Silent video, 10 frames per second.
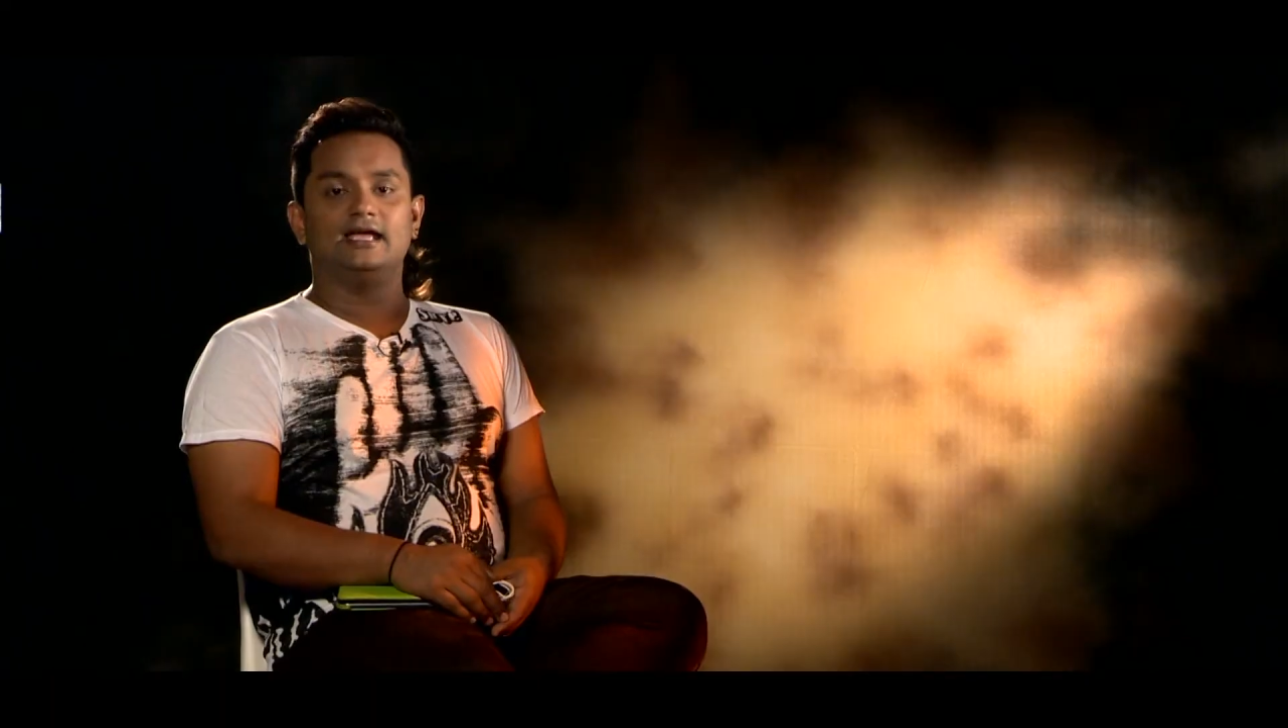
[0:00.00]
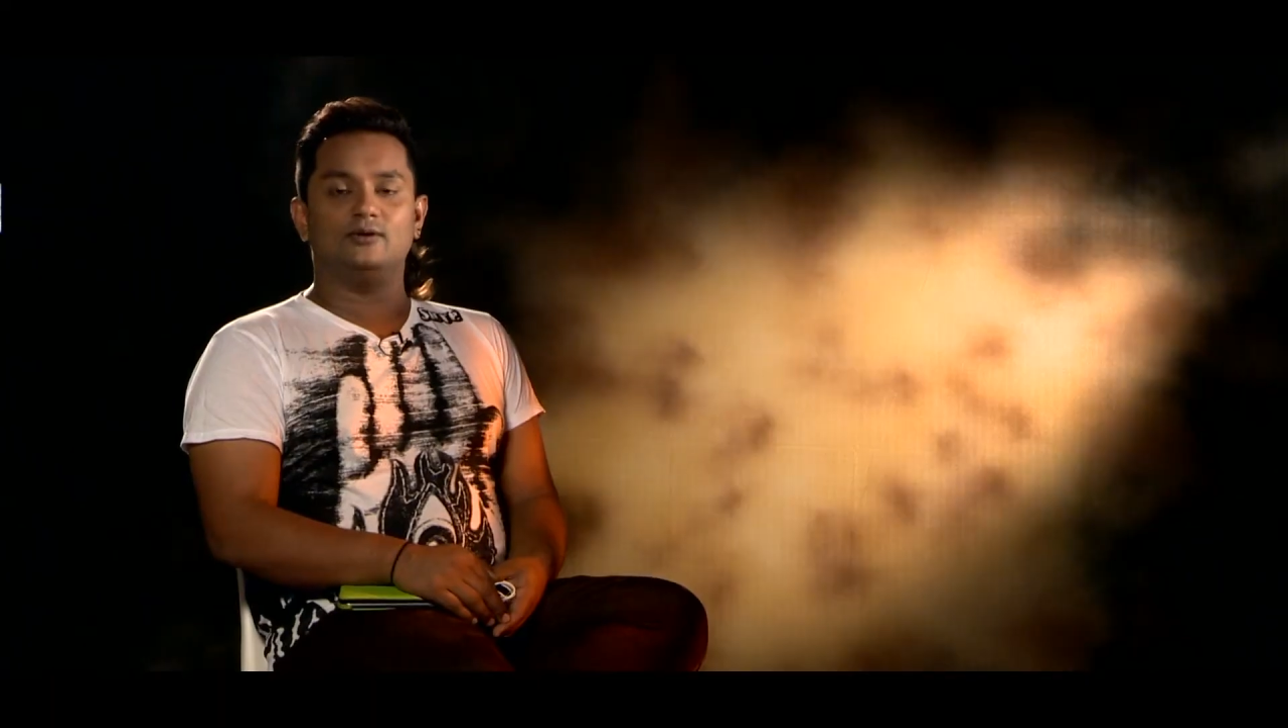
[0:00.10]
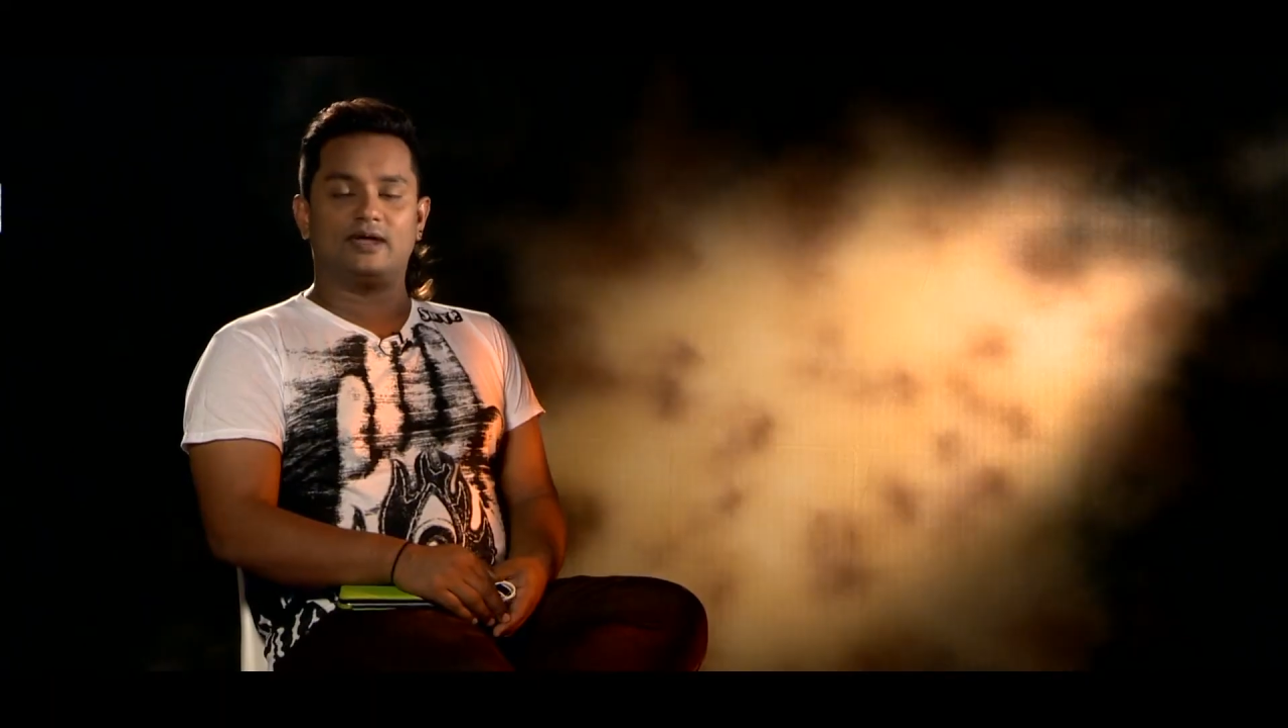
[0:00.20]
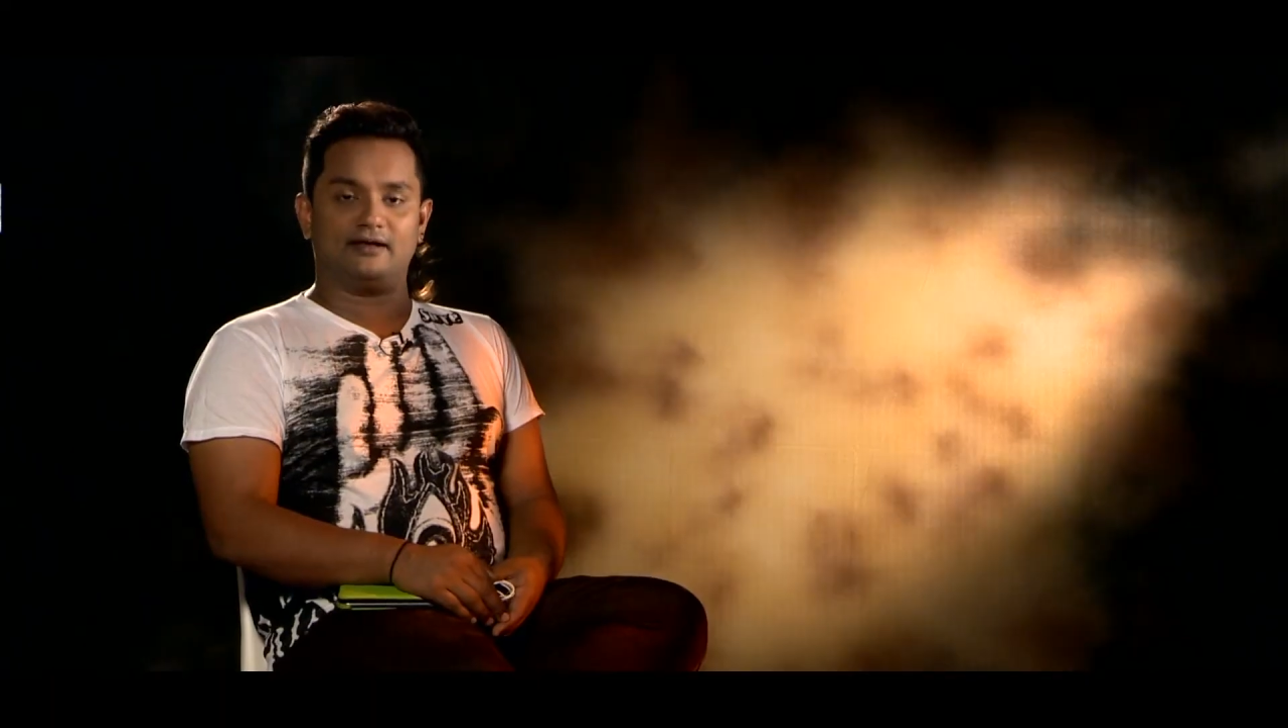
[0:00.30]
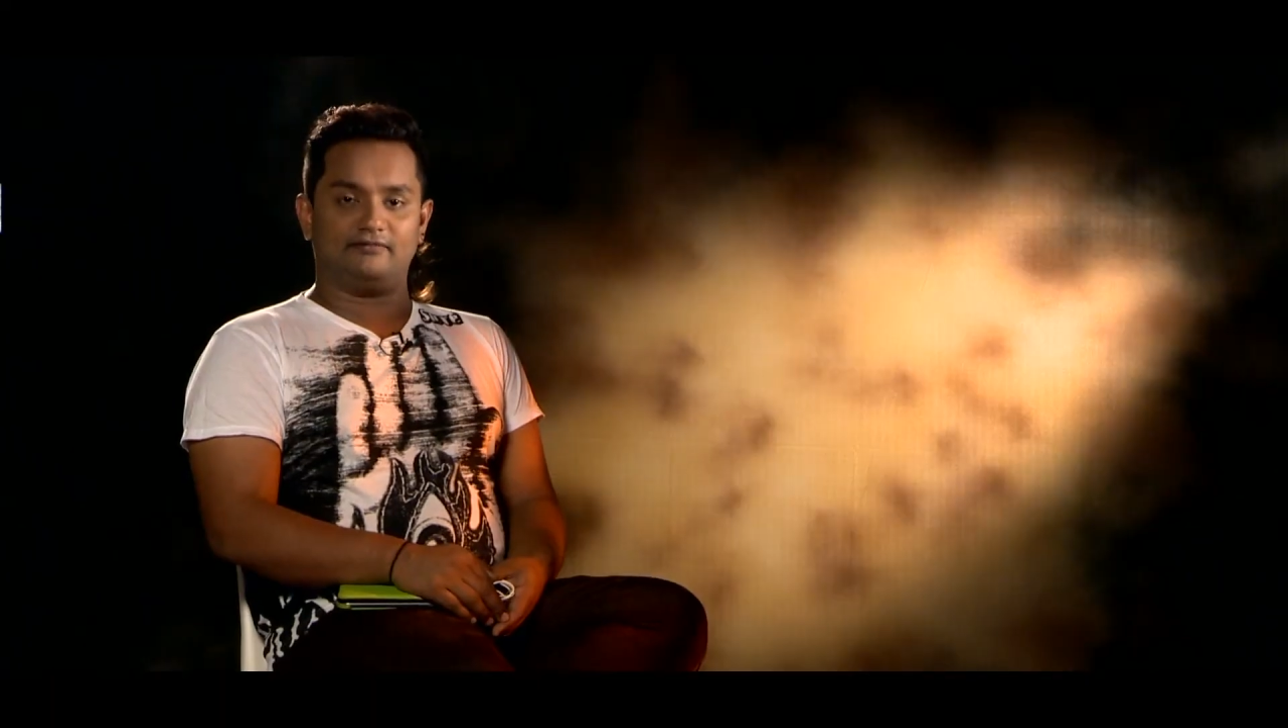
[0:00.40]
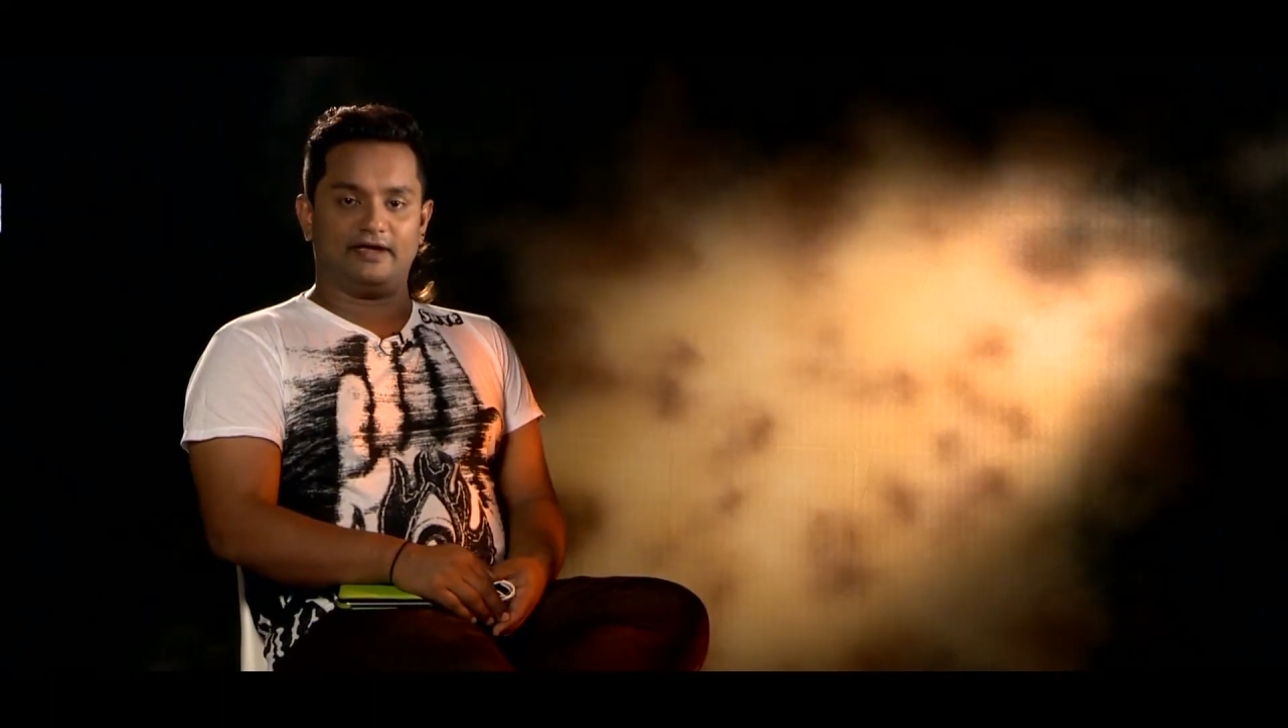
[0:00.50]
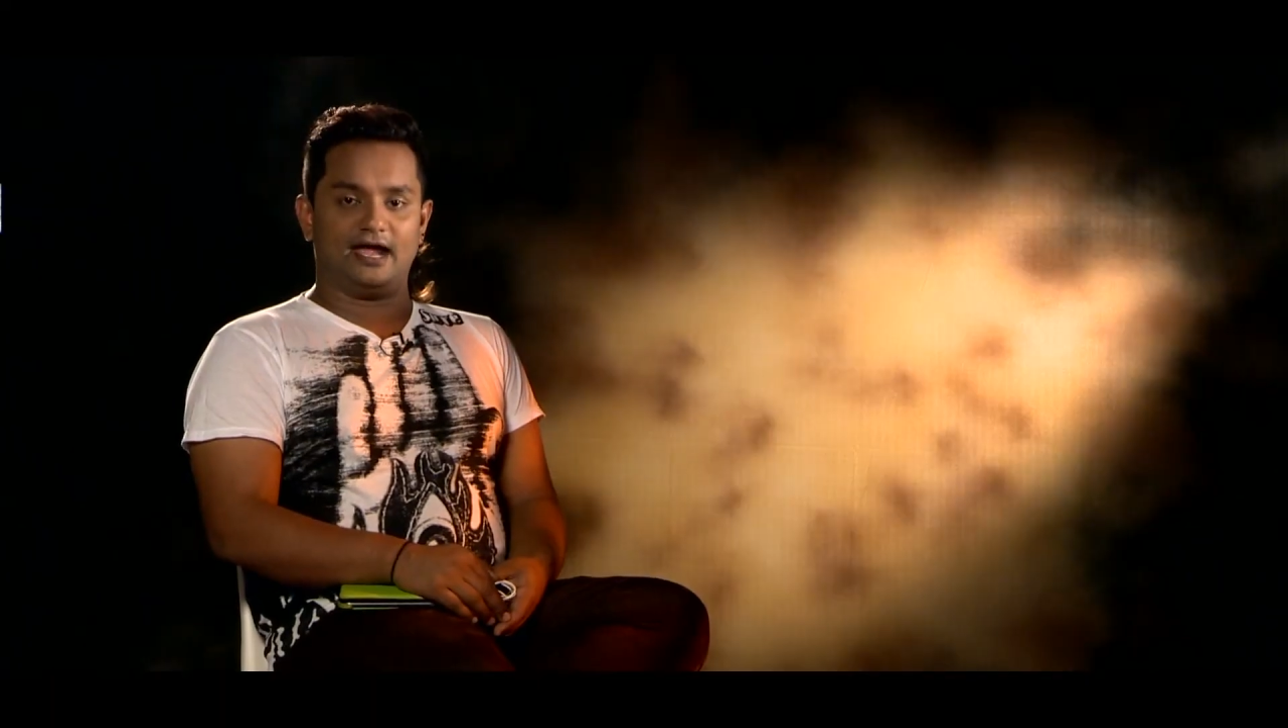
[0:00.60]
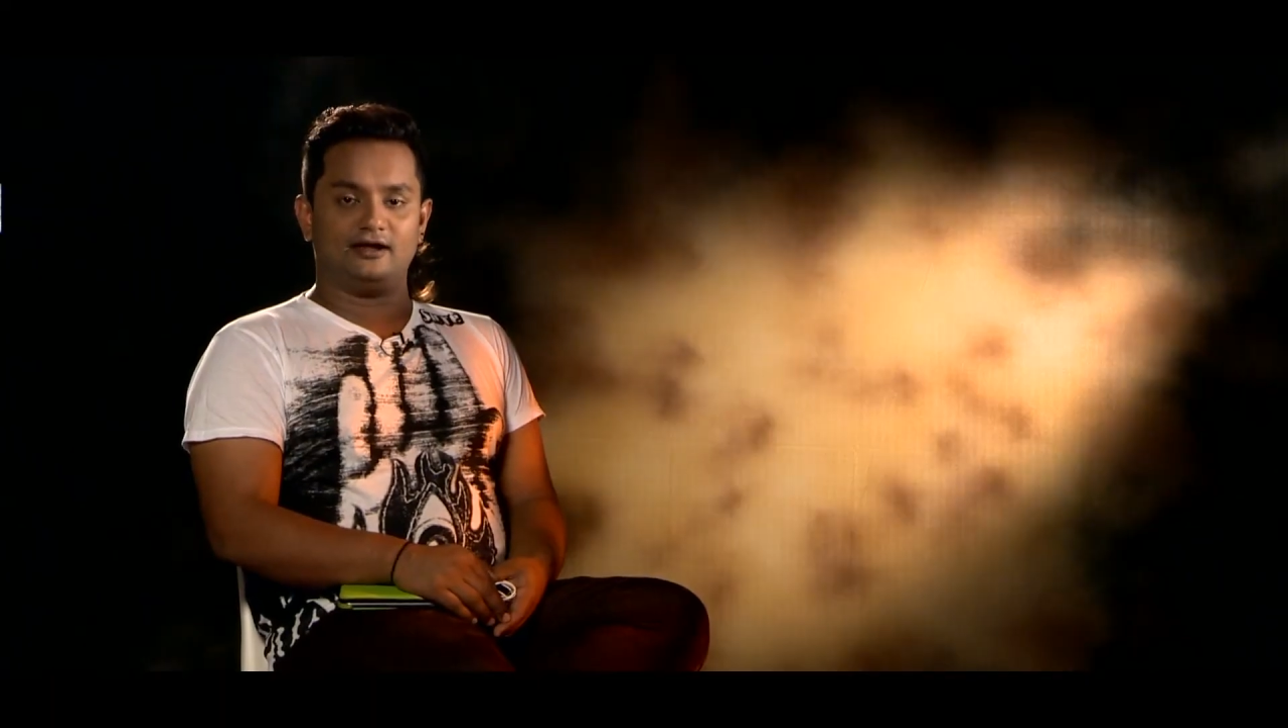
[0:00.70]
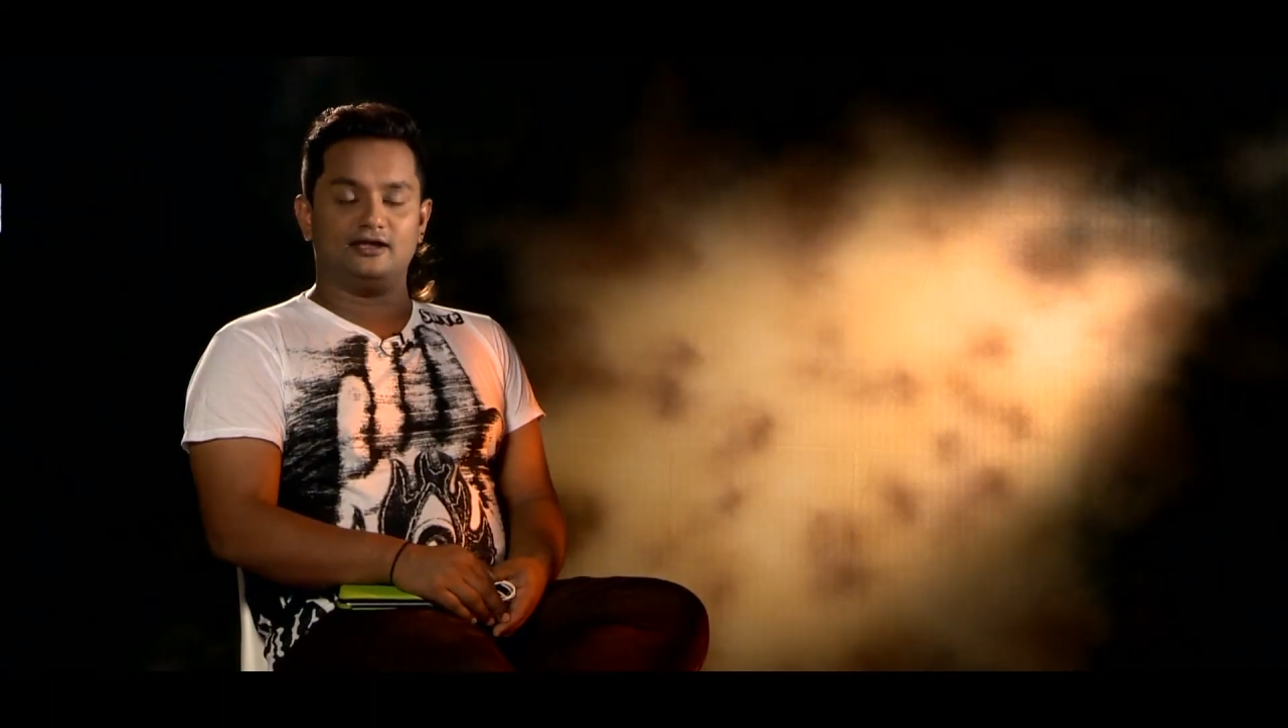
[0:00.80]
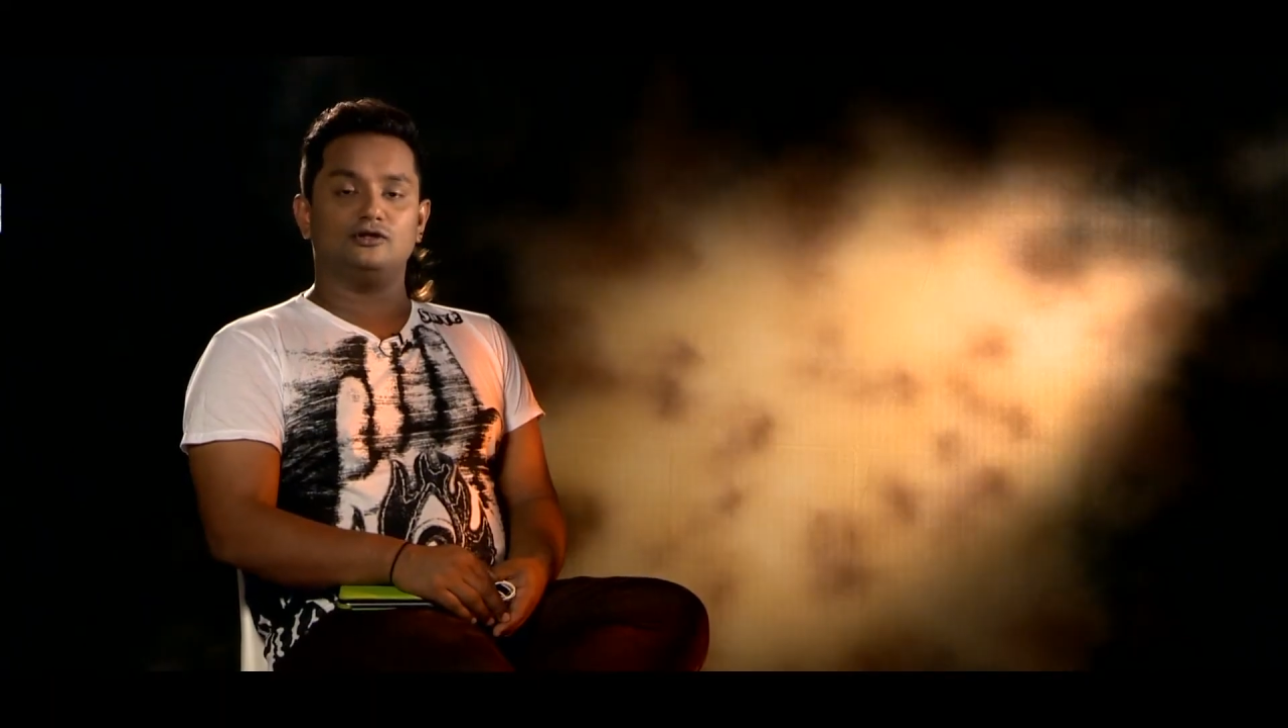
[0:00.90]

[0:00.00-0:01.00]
you can wear